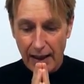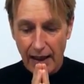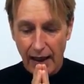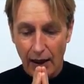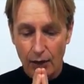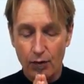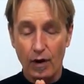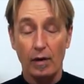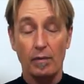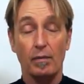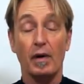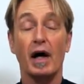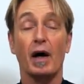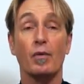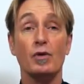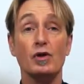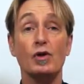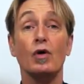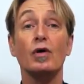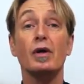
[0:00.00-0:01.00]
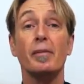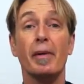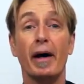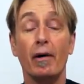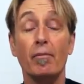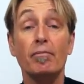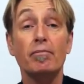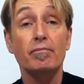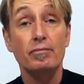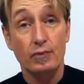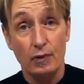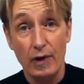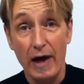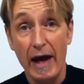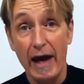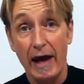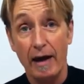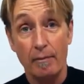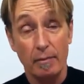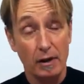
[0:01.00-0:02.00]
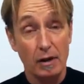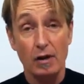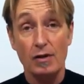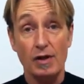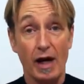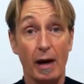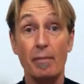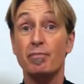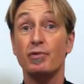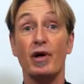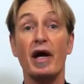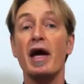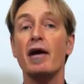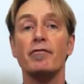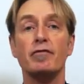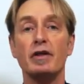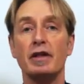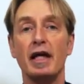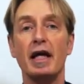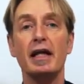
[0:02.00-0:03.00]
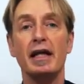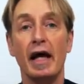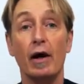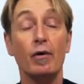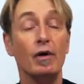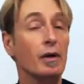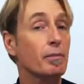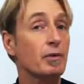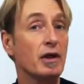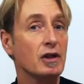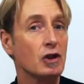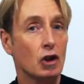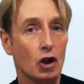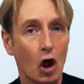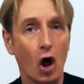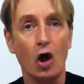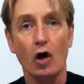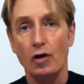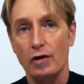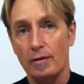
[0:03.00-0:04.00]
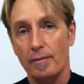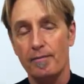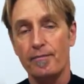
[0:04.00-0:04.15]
was talking about prayer, because I pray every day now, and I pray to God.